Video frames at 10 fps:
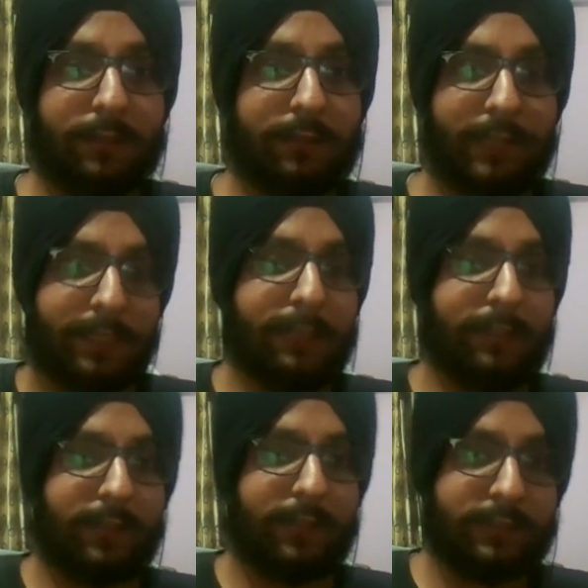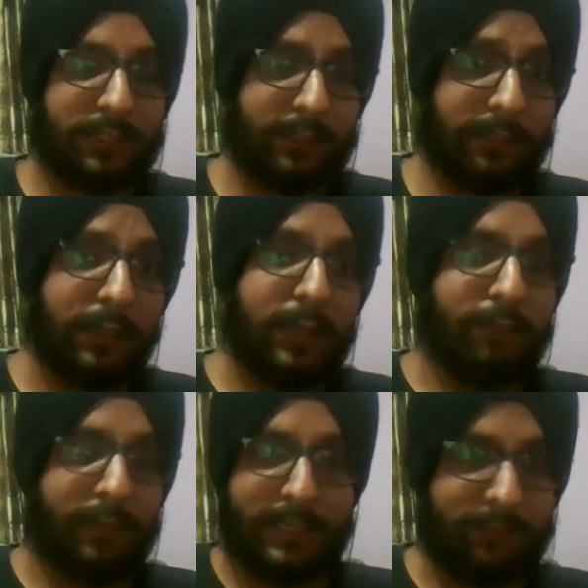like get interested in
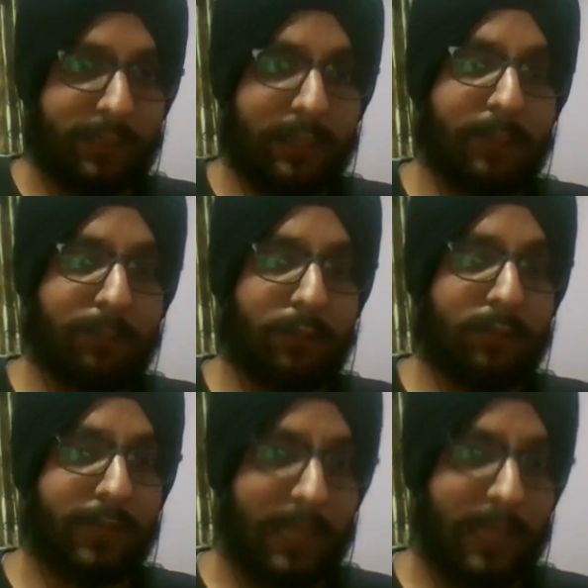what he's working upon,